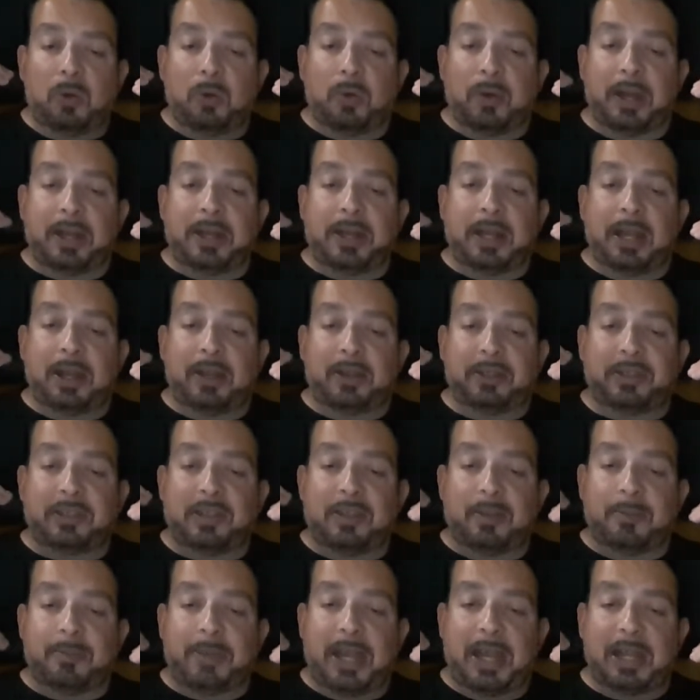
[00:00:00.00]
Right now it's
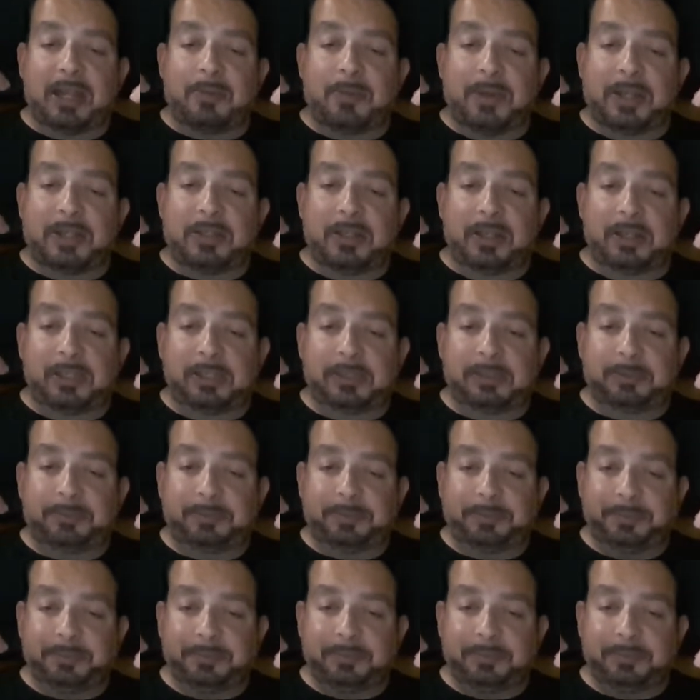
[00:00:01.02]
in the back of my tongue.